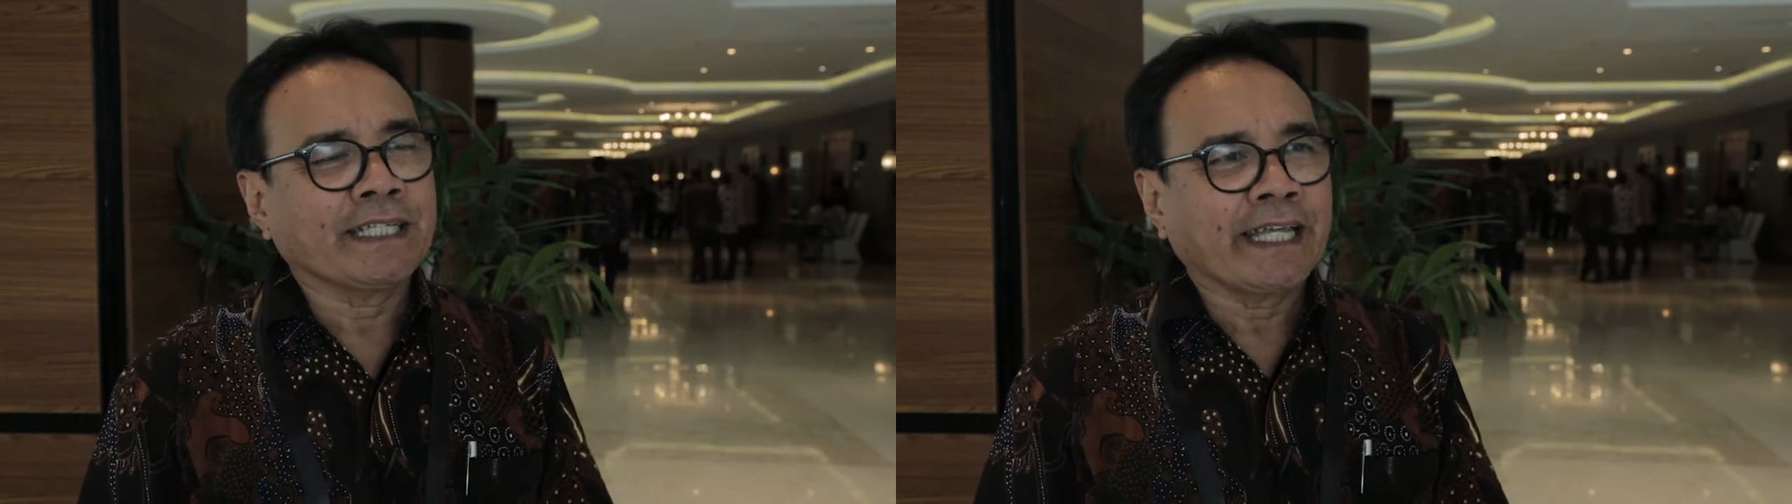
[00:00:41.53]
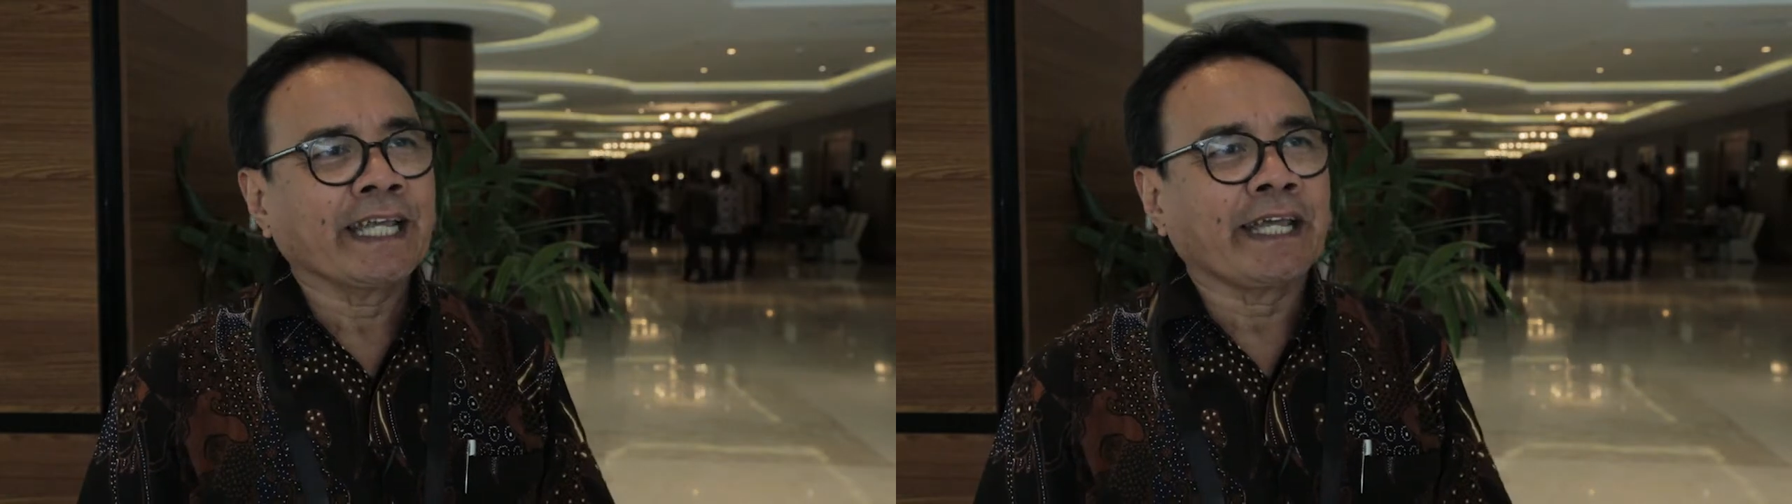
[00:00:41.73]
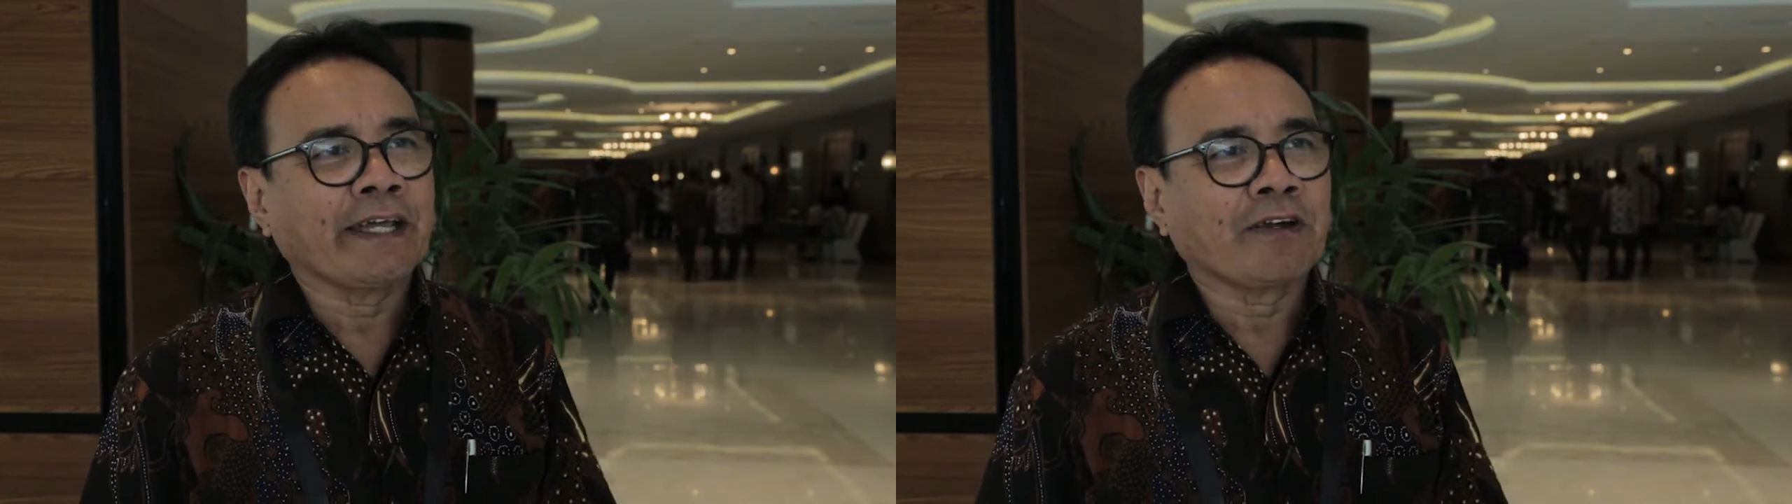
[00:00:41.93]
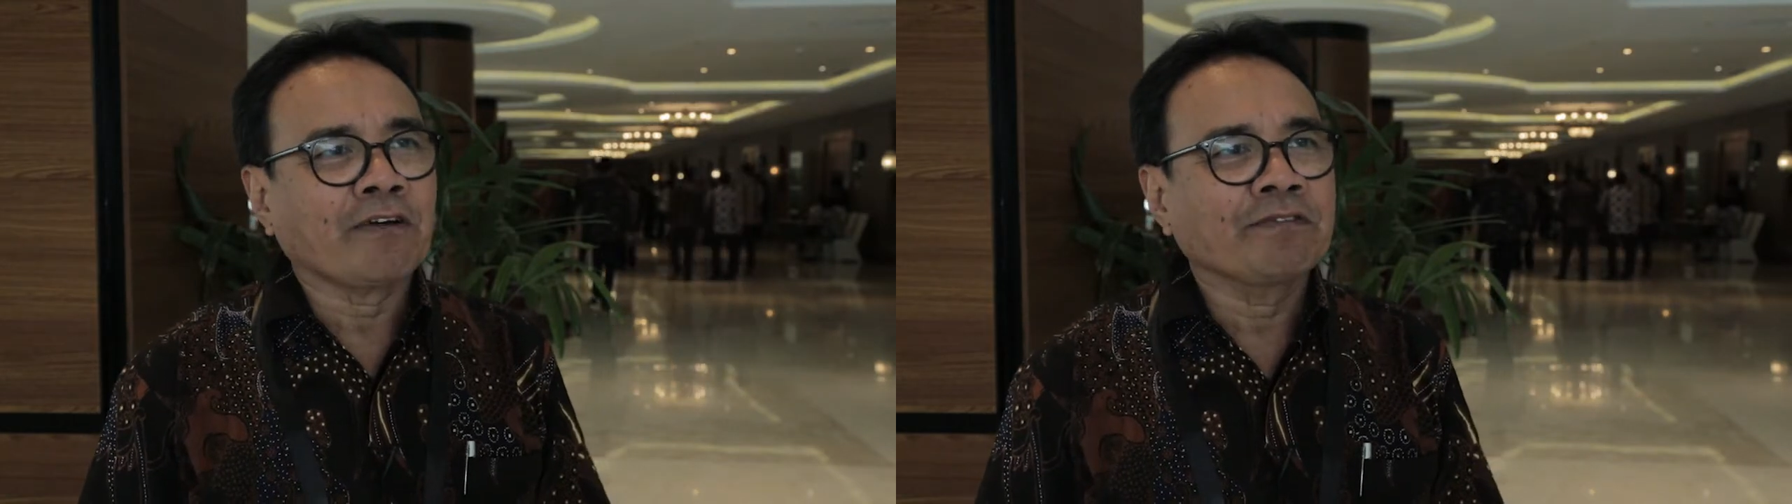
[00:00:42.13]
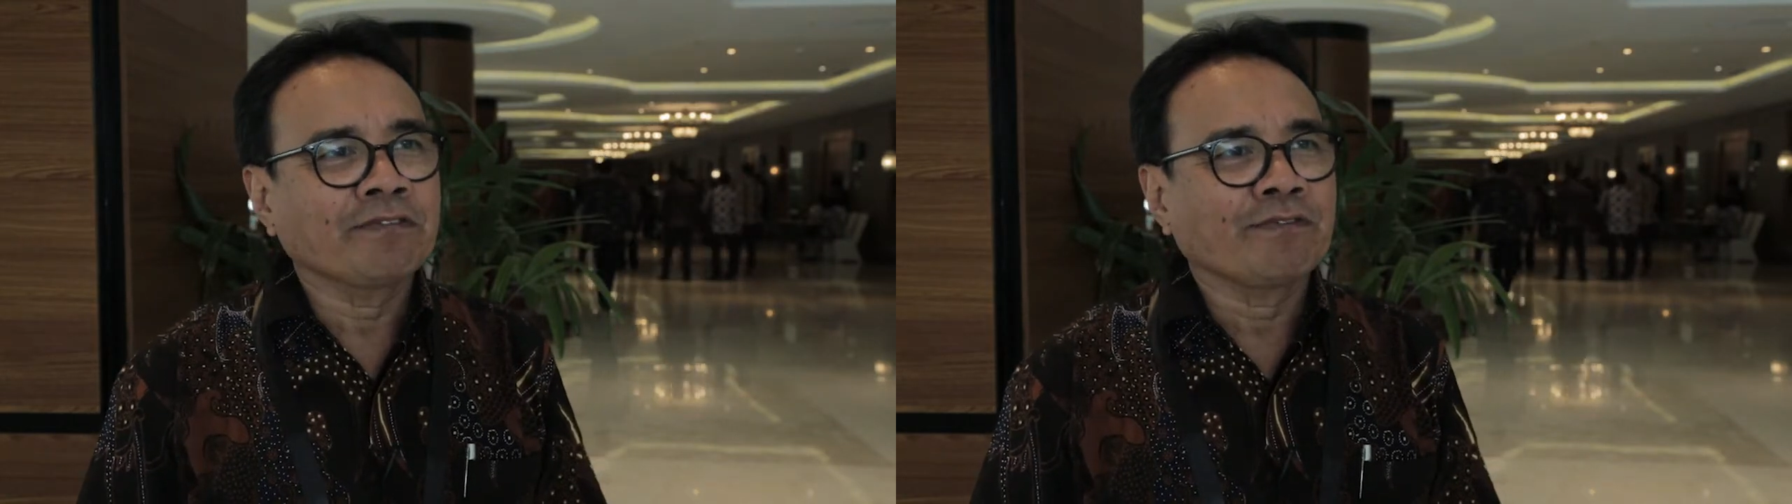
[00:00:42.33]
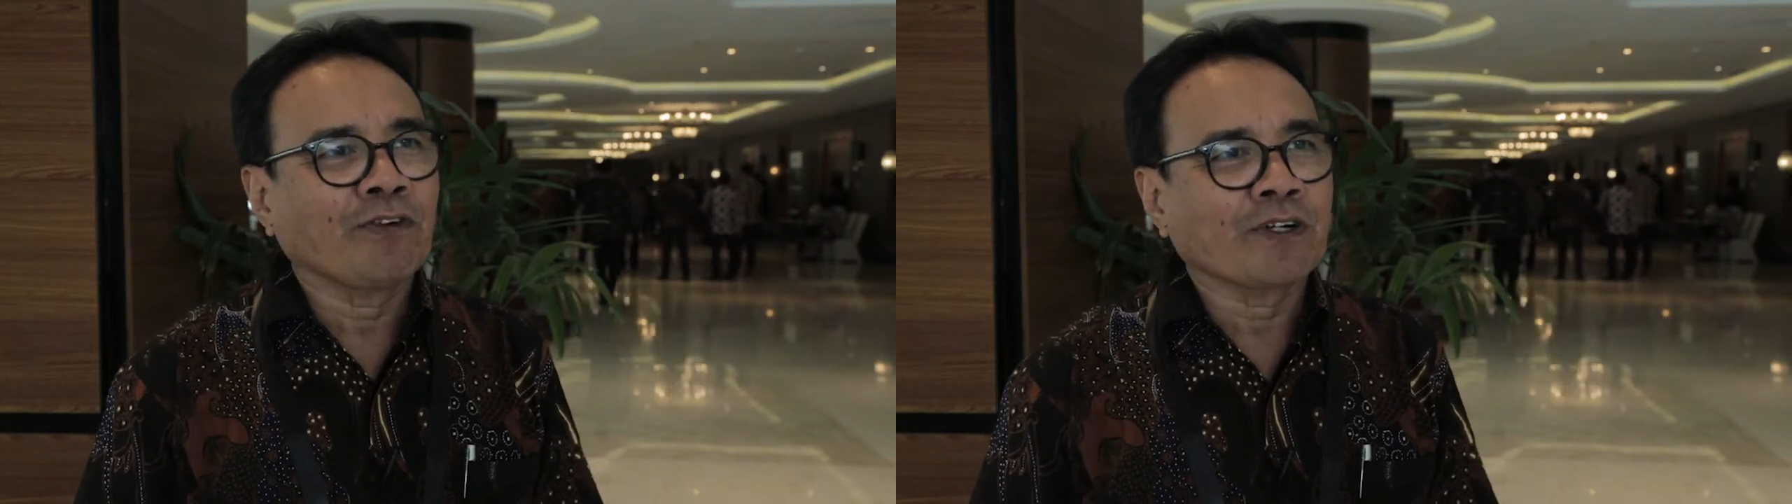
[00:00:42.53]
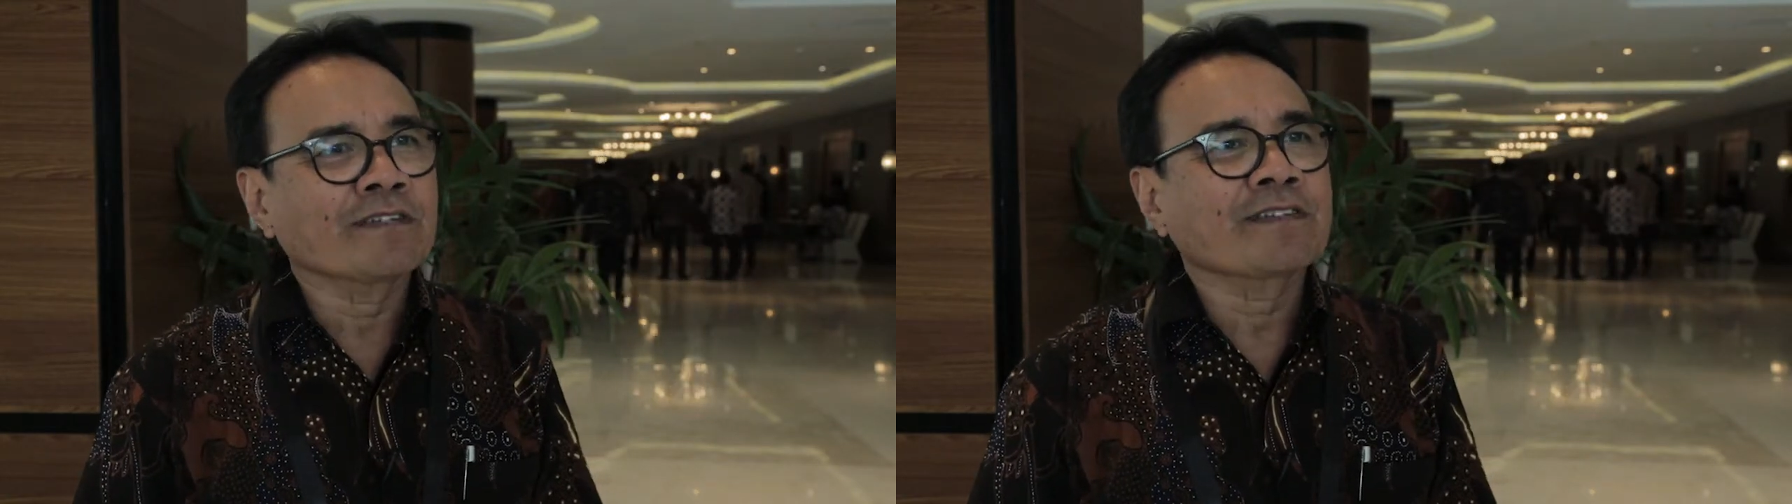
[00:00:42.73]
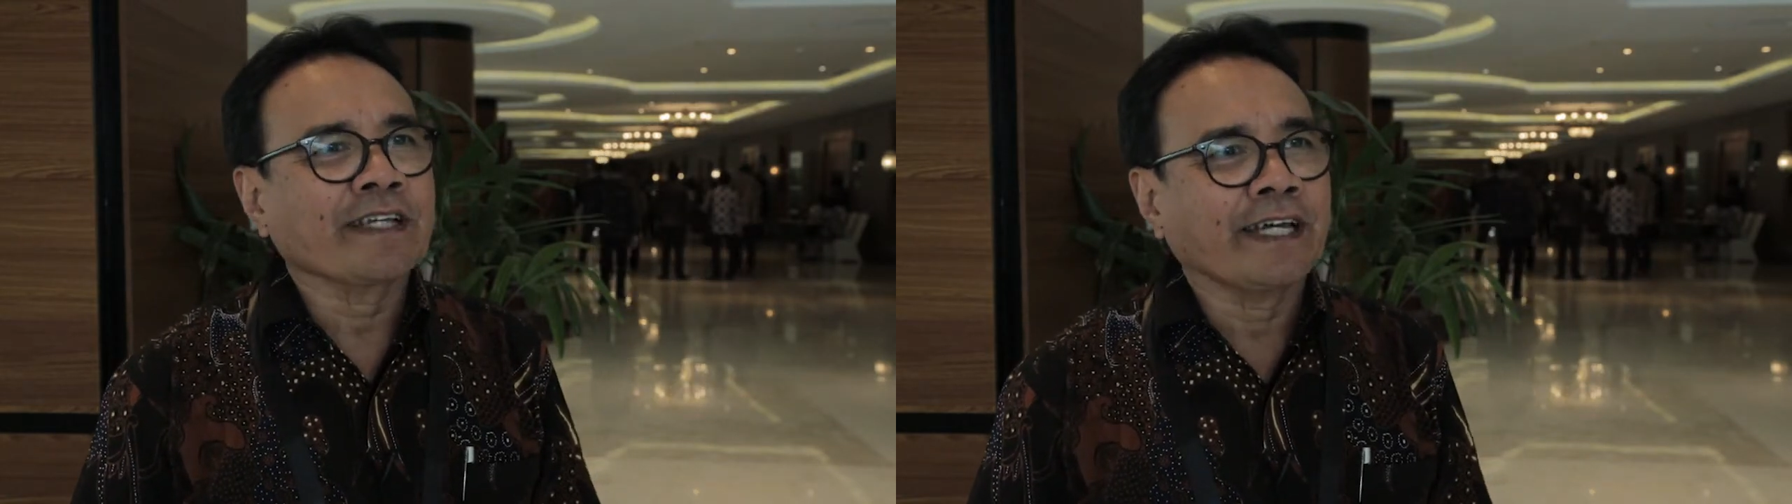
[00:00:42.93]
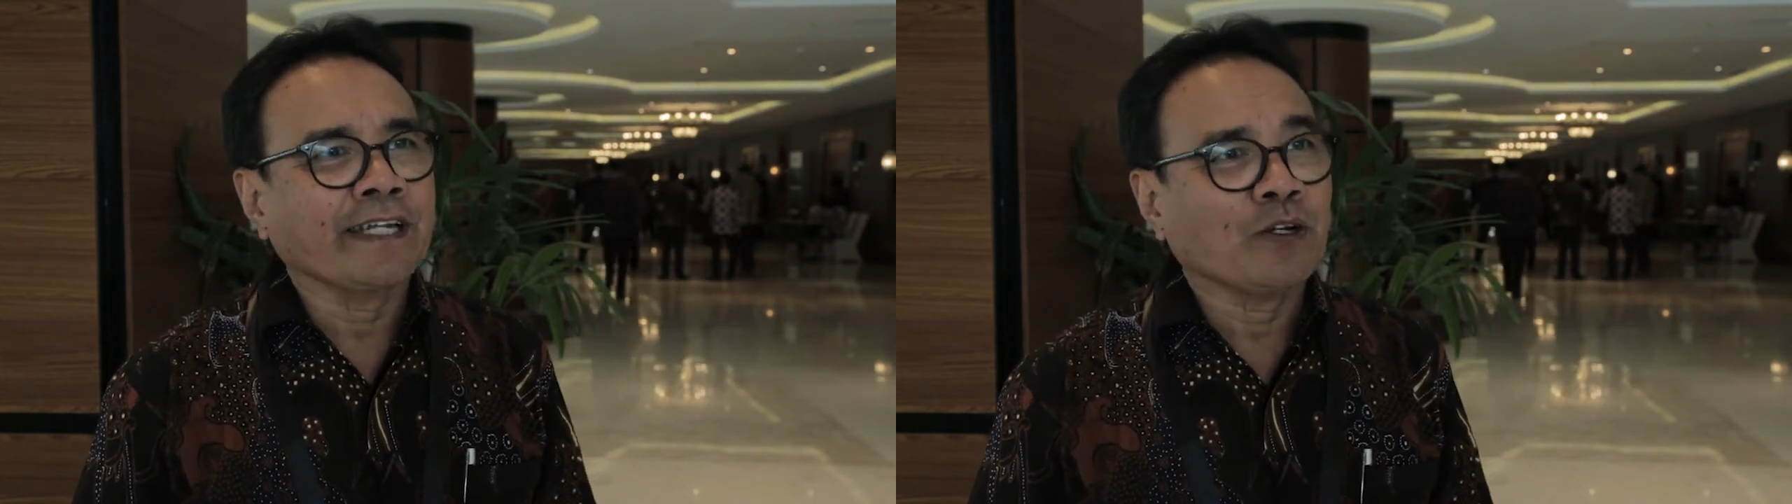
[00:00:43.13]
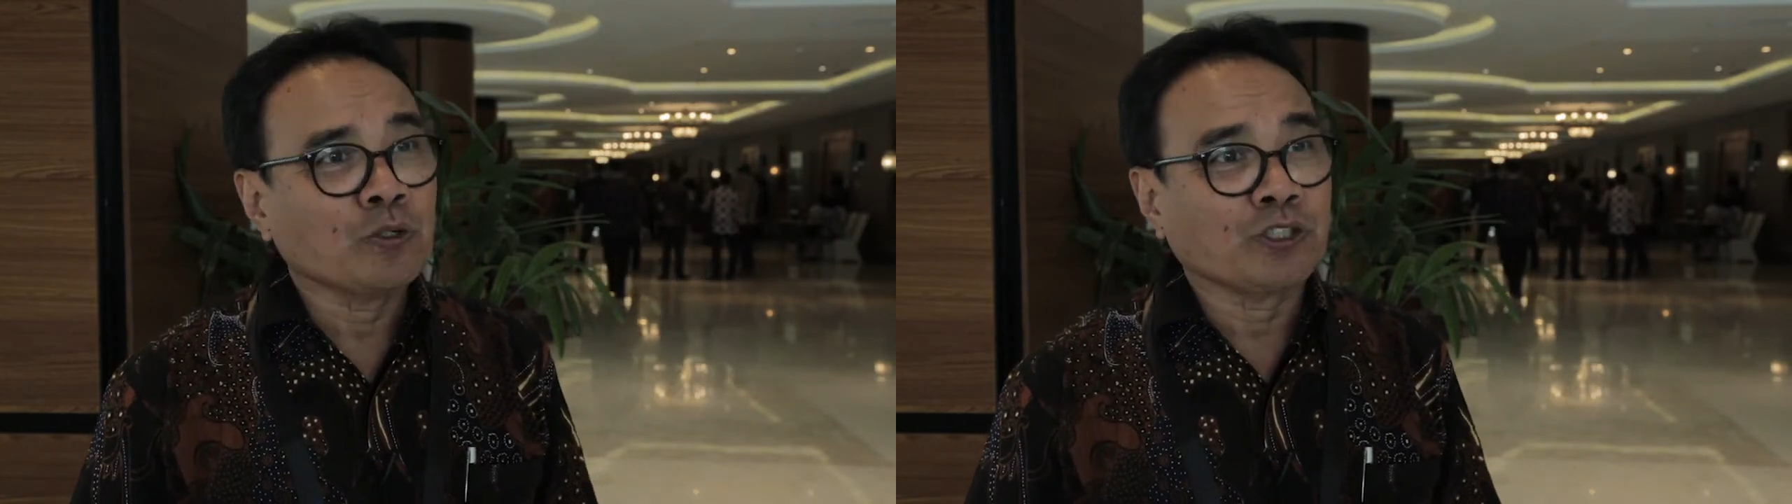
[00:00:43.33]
taking care of forests and